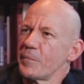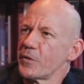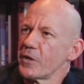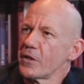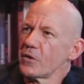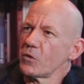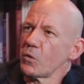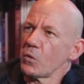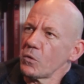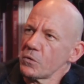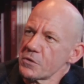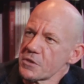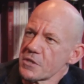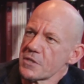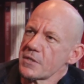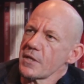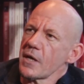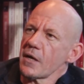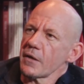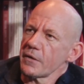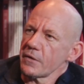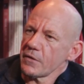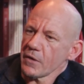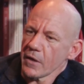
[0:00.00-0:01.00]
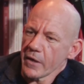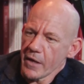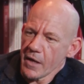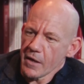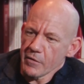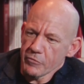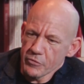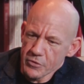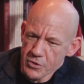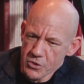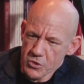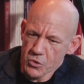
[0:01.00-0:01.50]
it all started, I
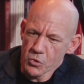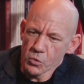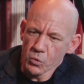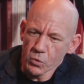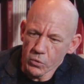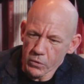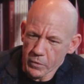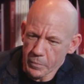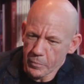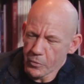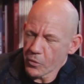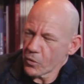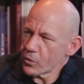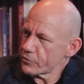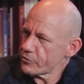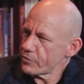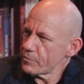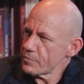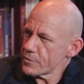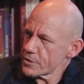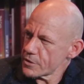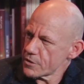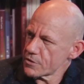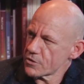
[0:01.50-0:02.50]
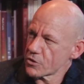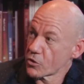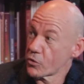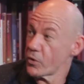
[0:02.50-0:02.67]
have a school report from Mrs.